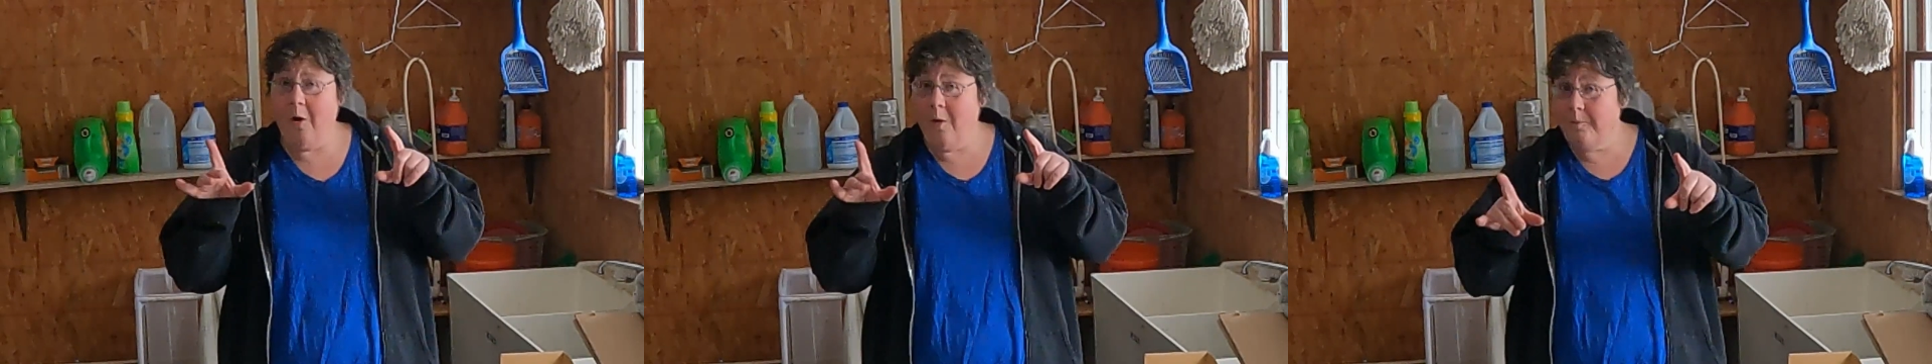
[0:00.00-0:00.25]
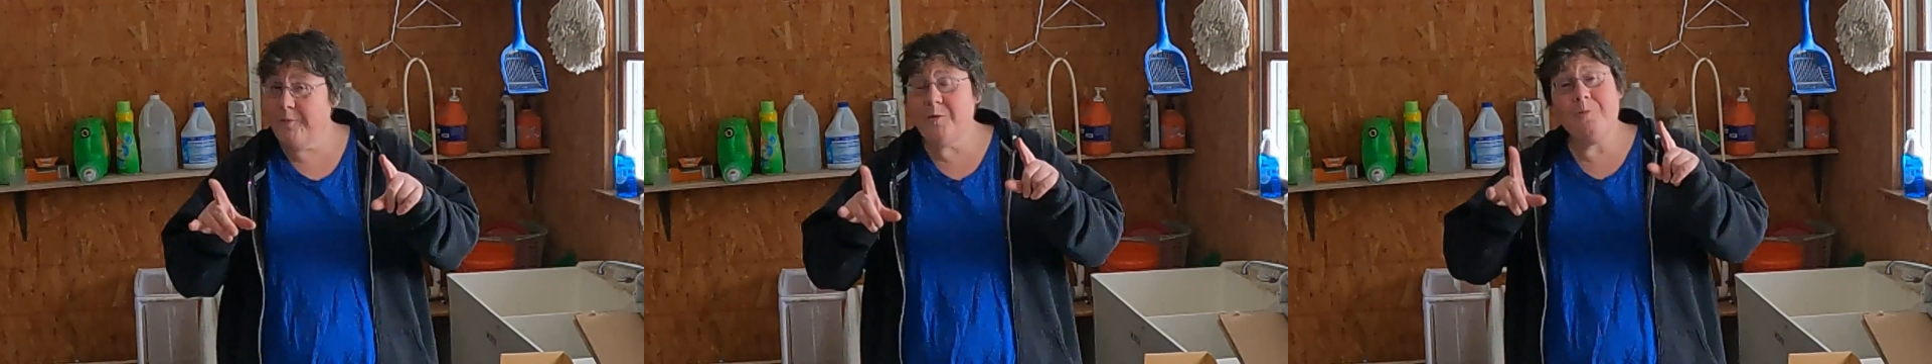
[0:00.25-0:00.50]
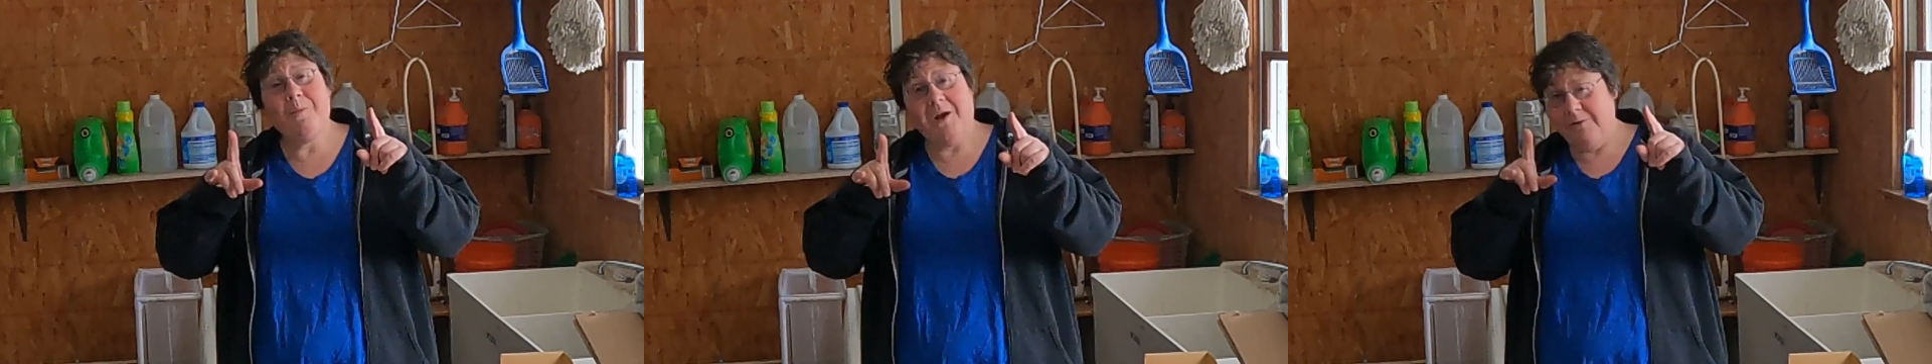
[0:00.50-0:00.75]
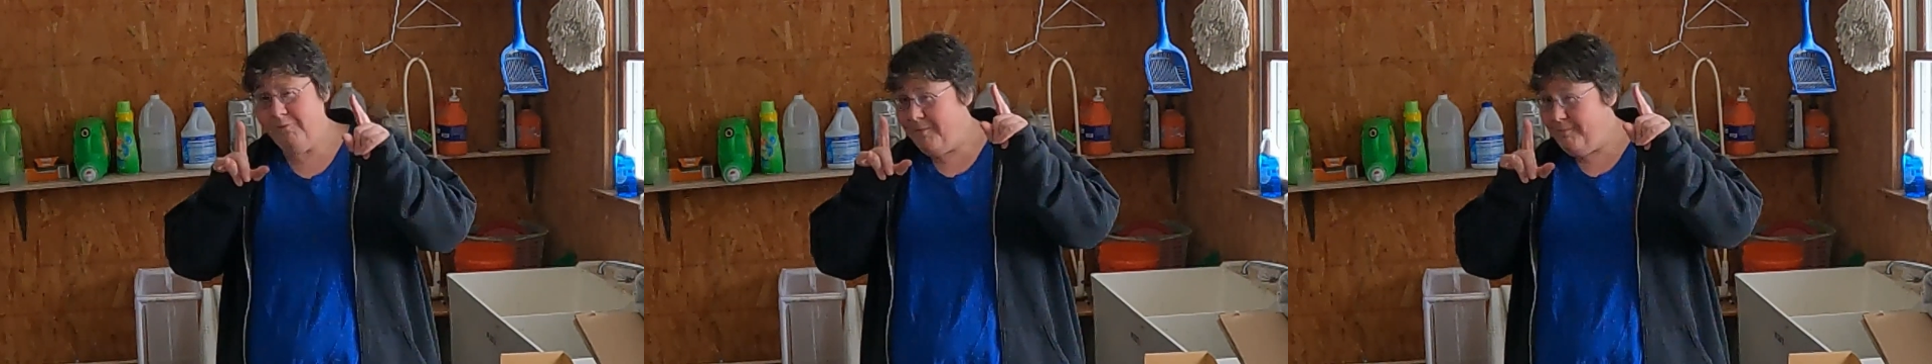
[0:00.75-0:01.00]
hope you
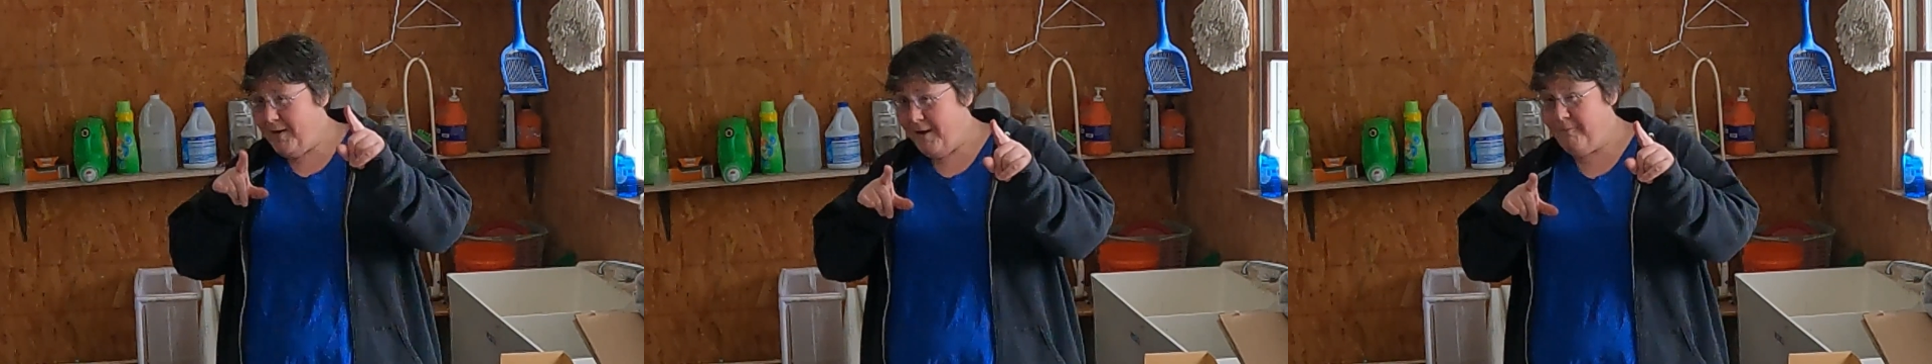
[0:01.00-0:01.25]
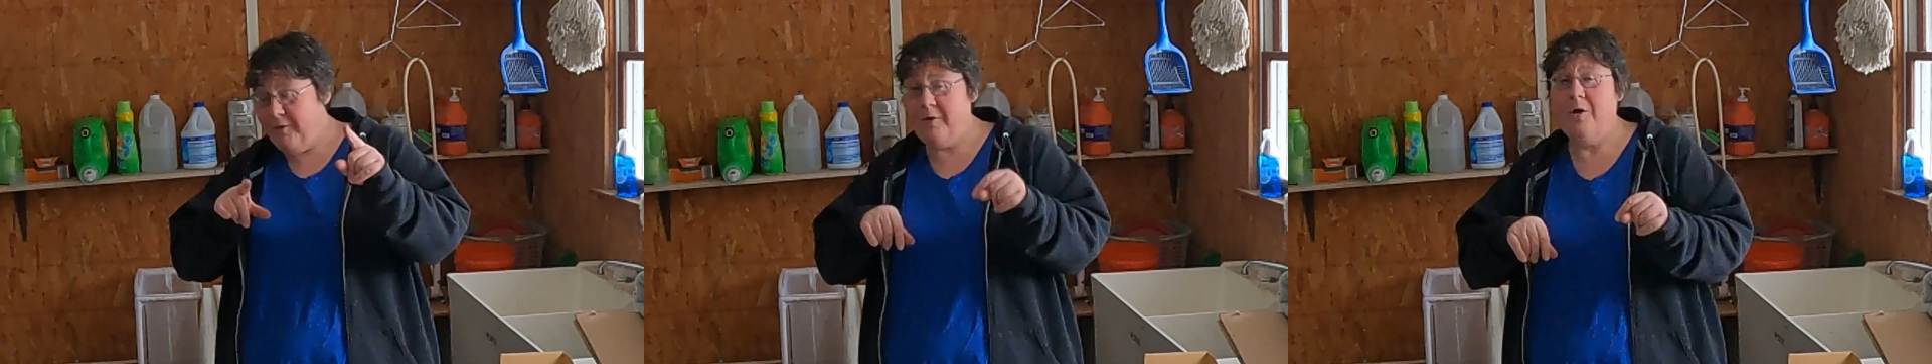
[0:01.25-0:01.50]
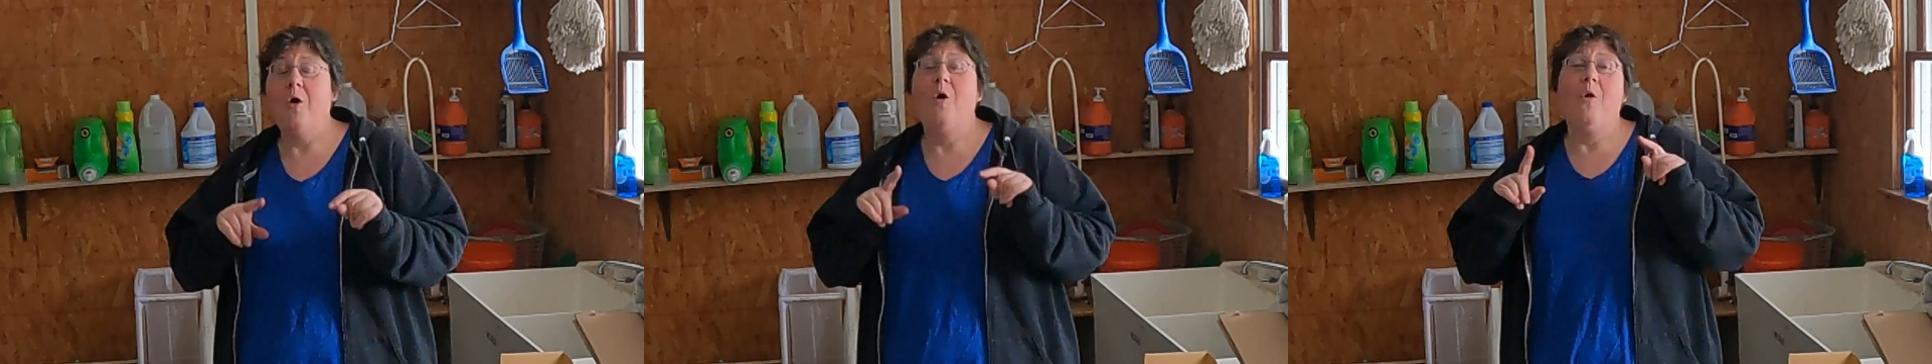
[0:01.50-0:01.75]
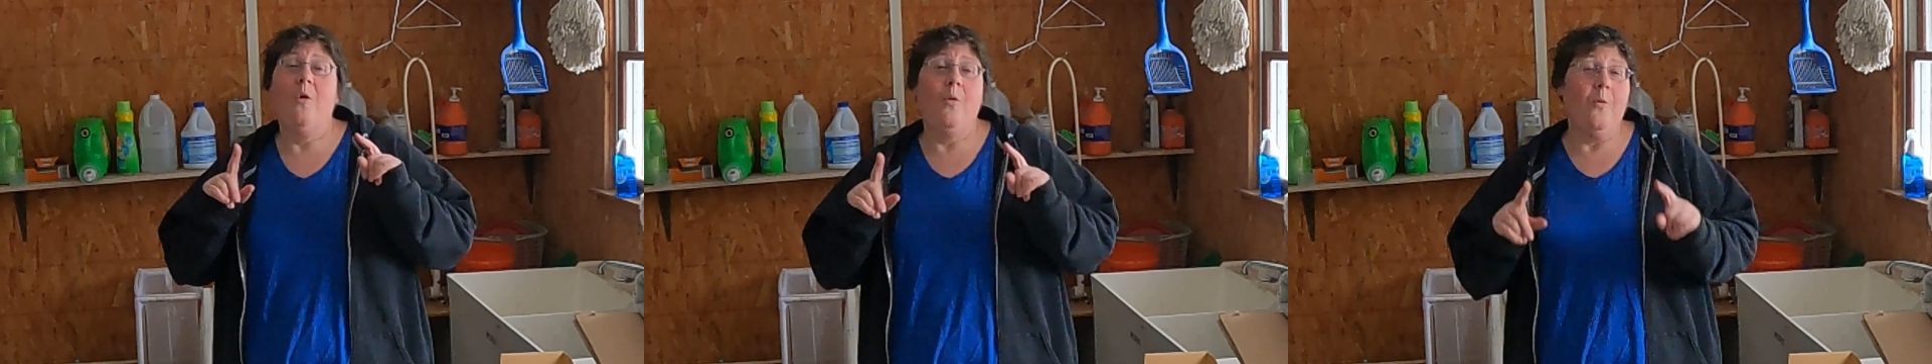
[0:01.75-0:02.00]
might remember
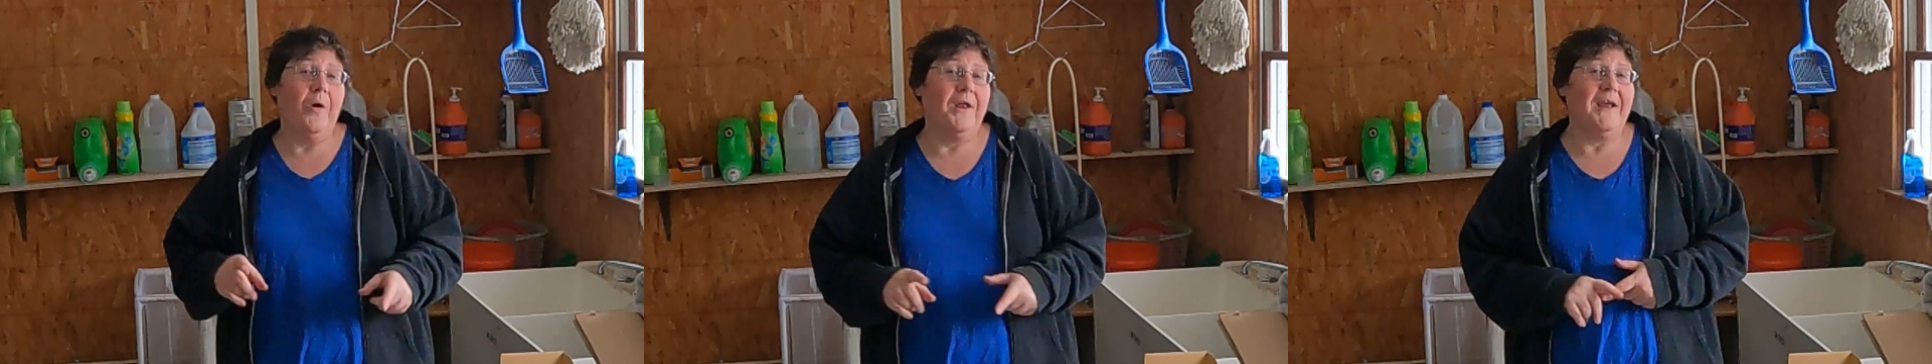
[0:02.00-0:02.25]
what